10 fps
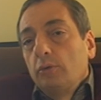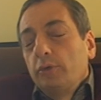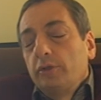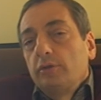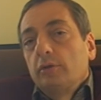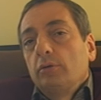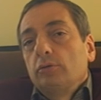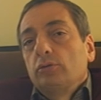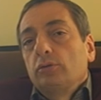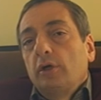with
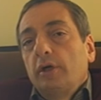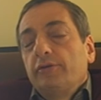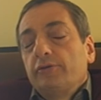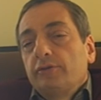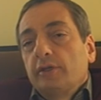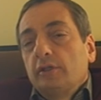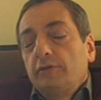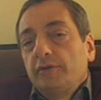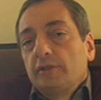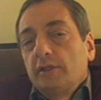also other
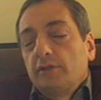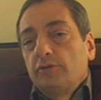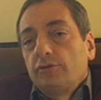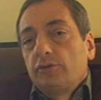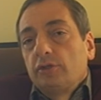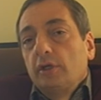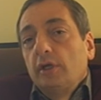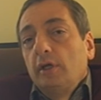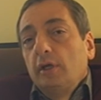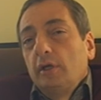scientific centers.
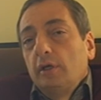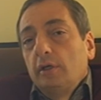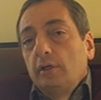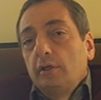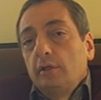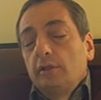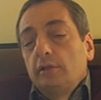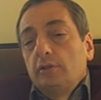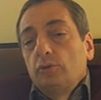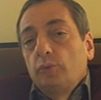
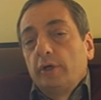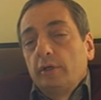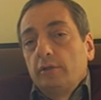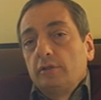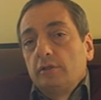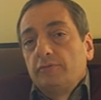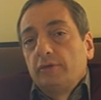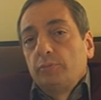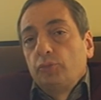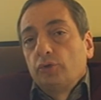That is why this is
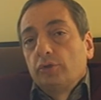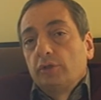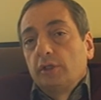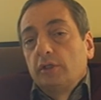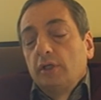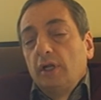very important that